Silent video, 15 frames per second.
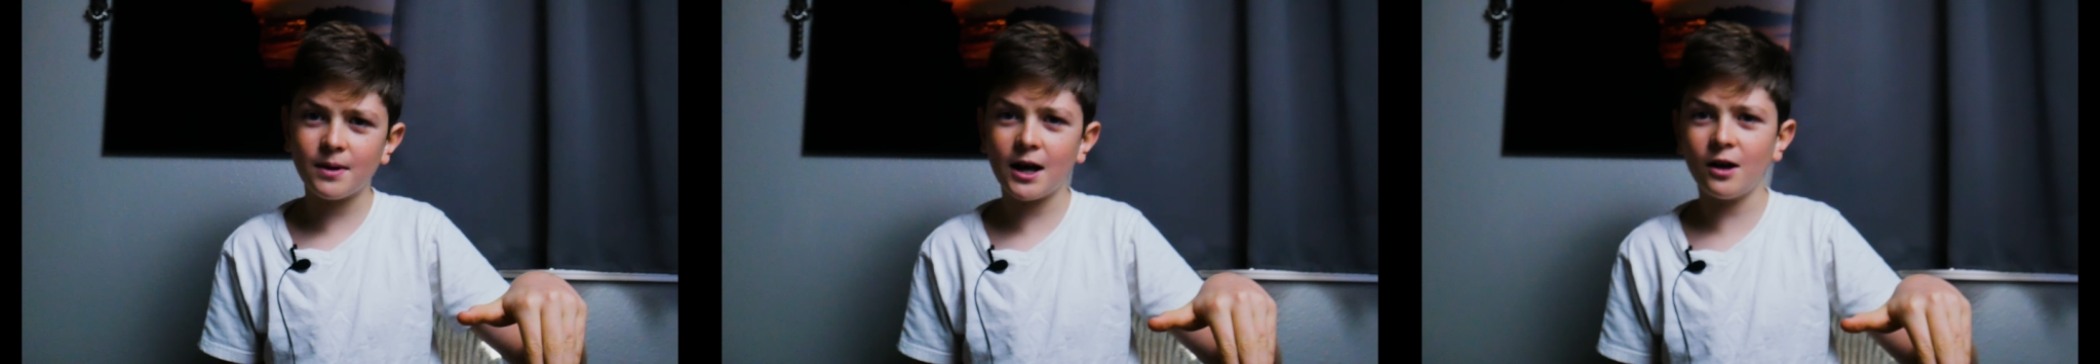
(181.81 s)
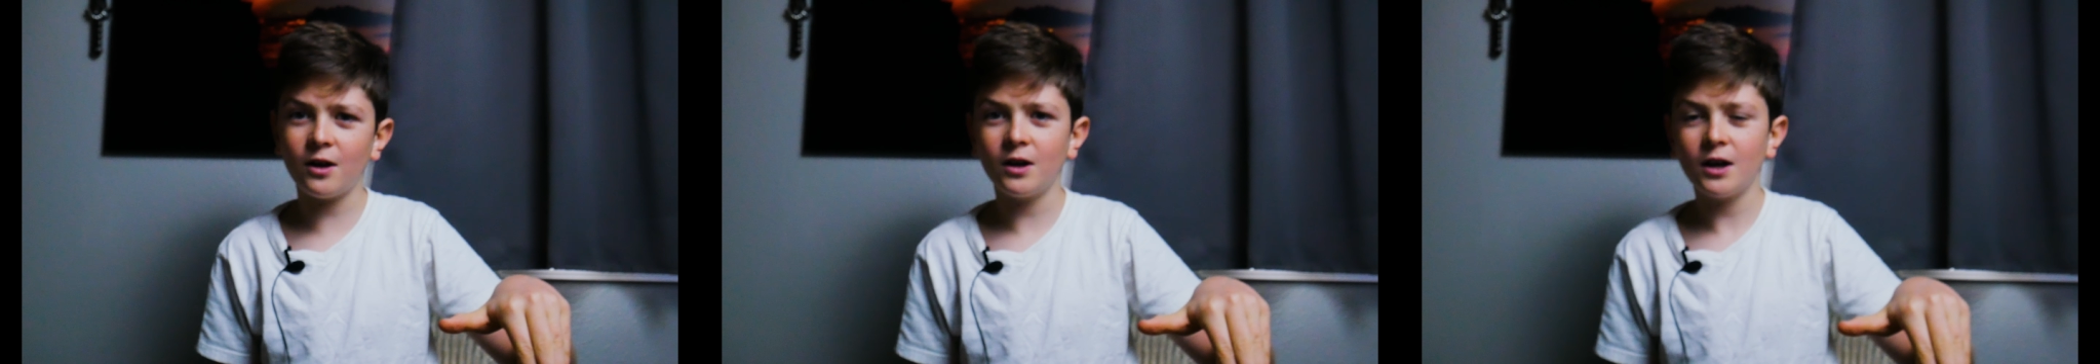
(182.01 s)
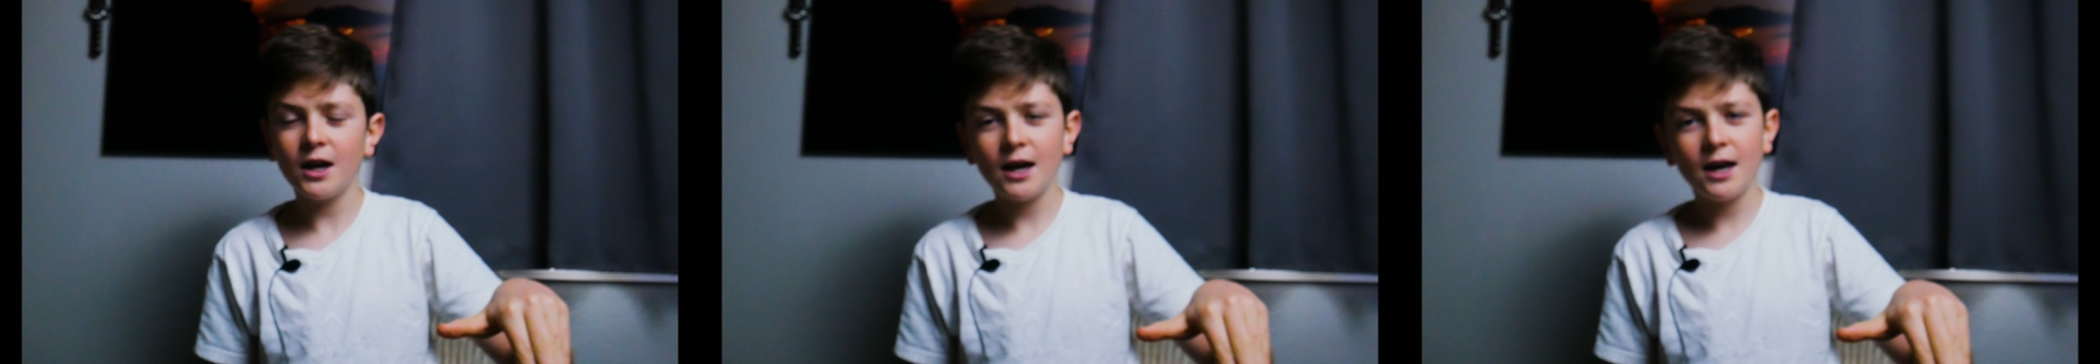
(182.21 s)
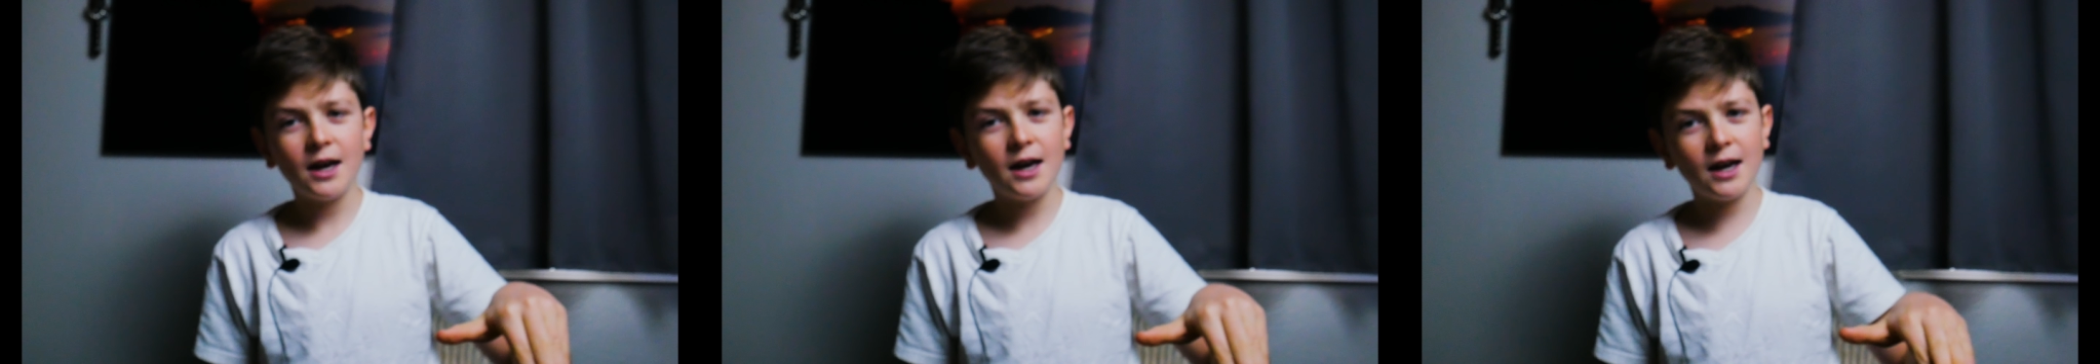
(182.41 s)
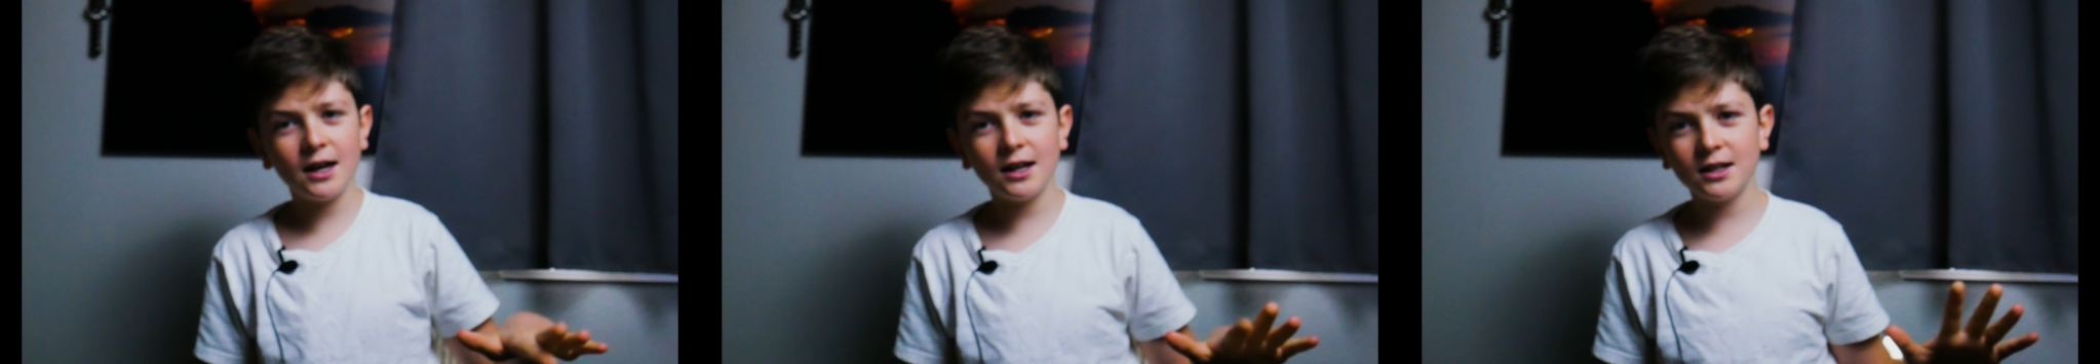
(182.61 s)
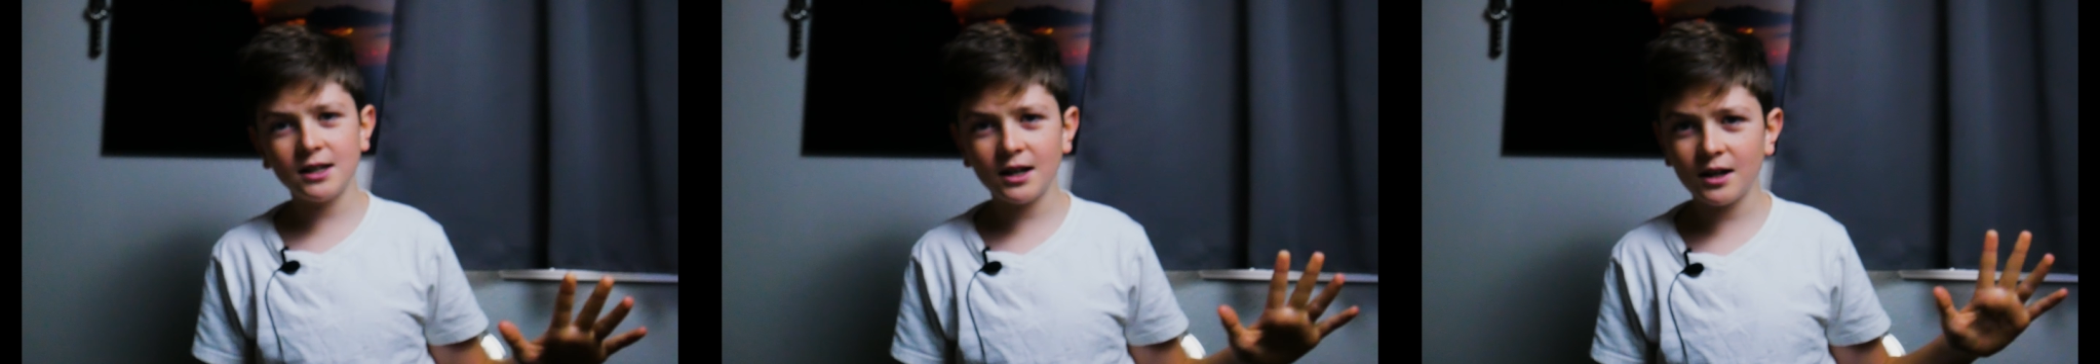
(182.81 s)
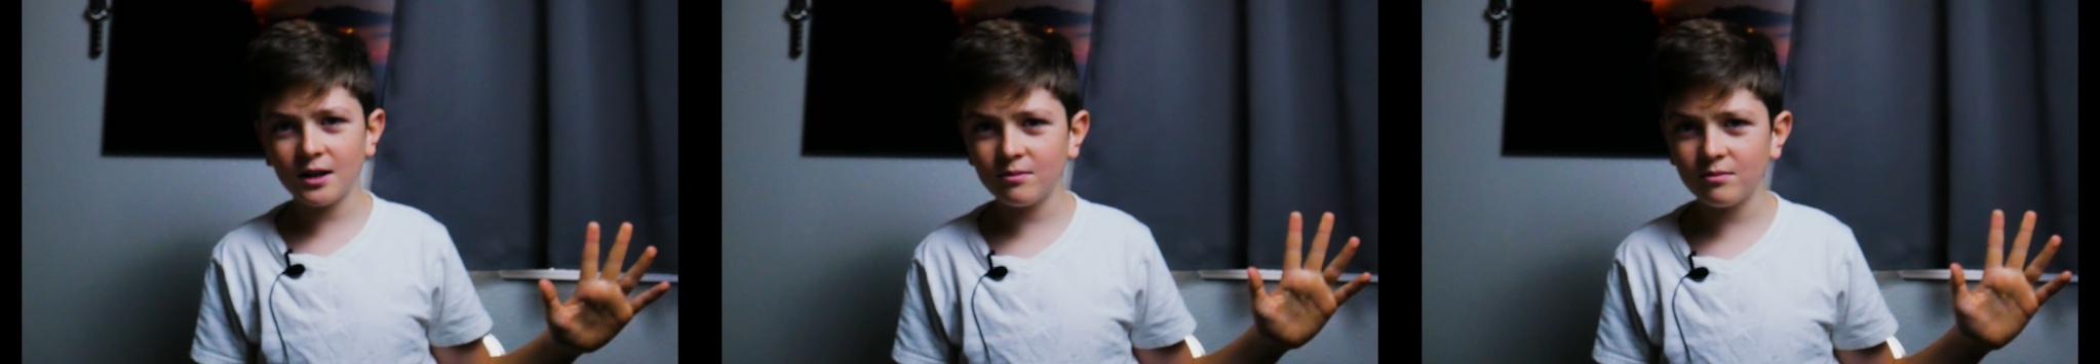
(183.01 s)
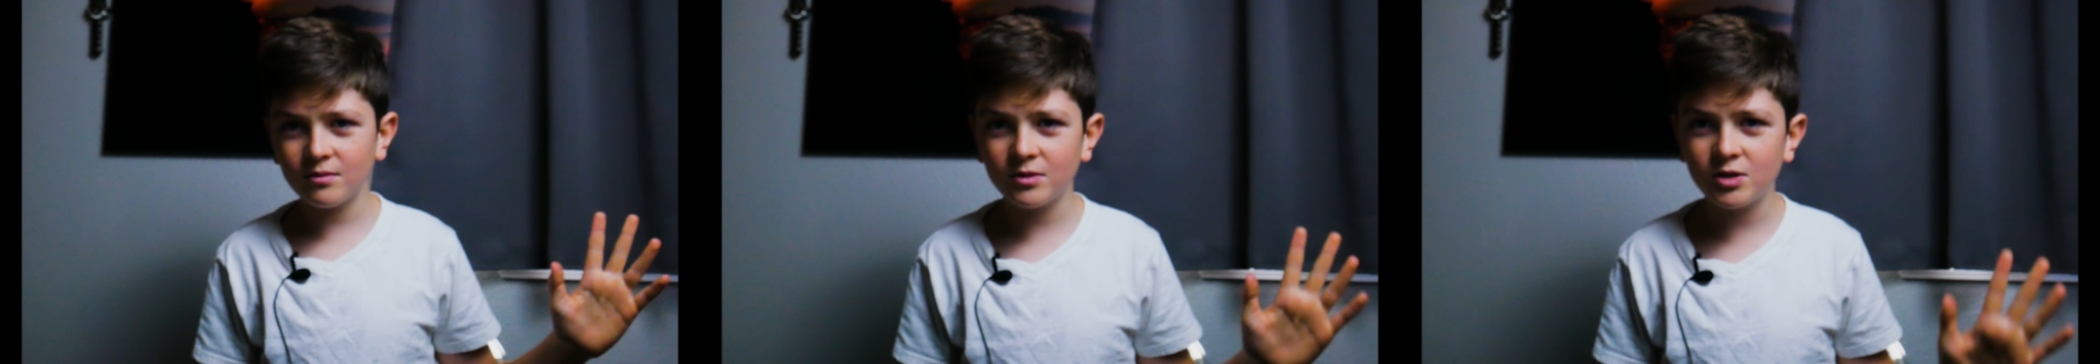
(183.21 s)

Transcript: bell, and um,